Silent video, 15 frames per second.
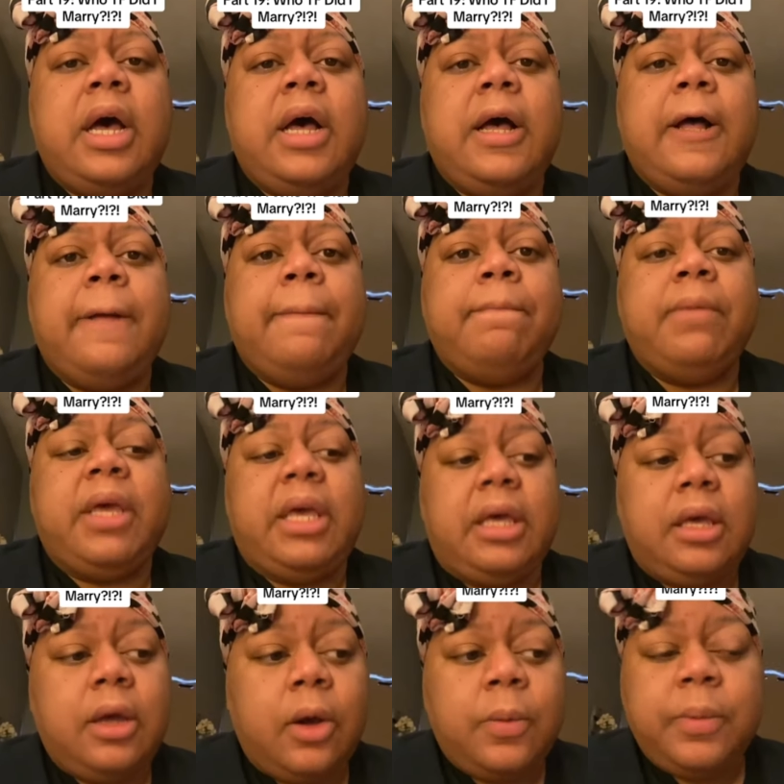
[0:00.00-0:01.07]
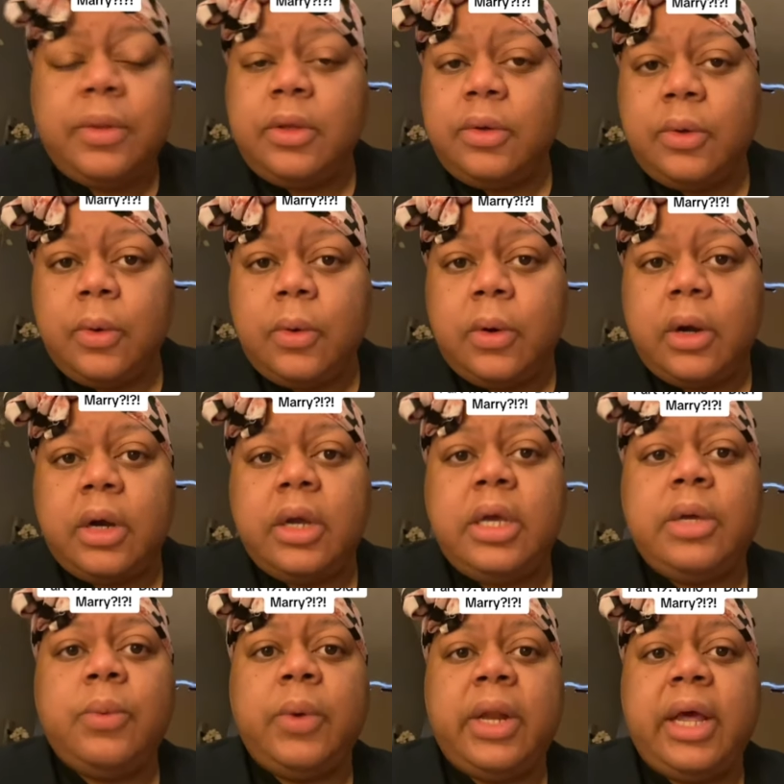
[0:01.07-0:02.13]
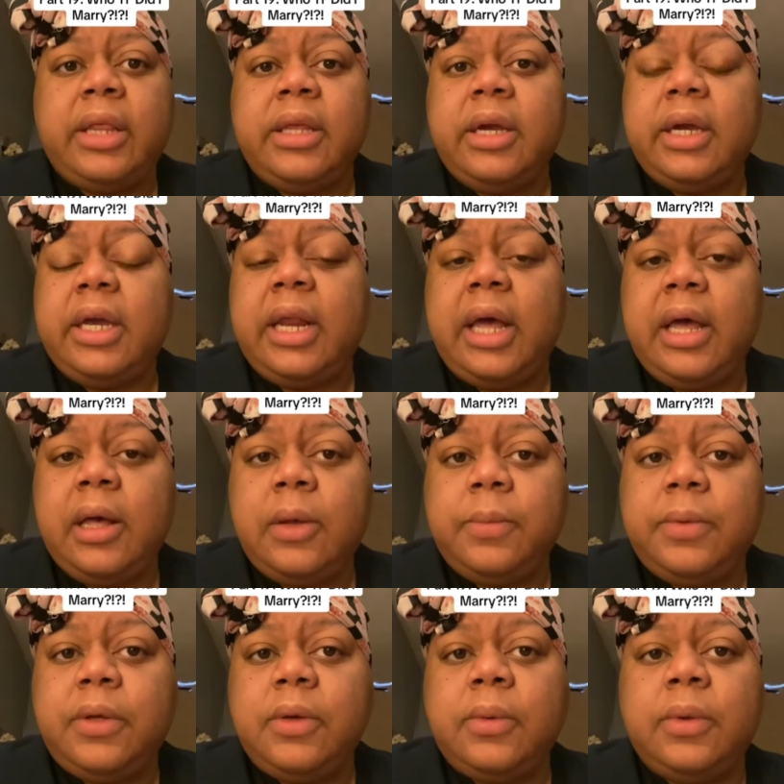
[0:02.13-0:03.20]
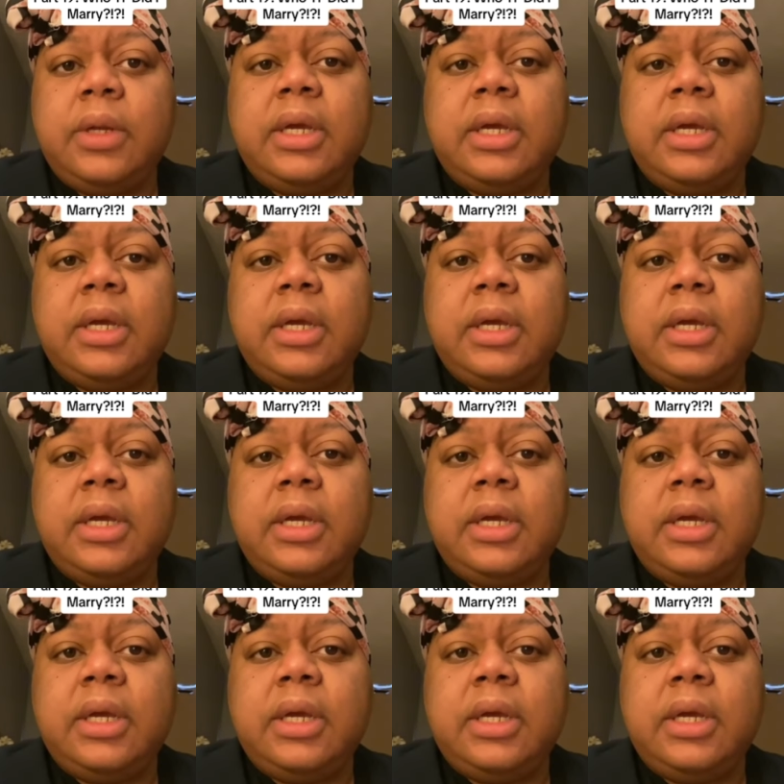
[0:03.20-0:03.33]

Um, he opened the door. He went out there. Can I help you?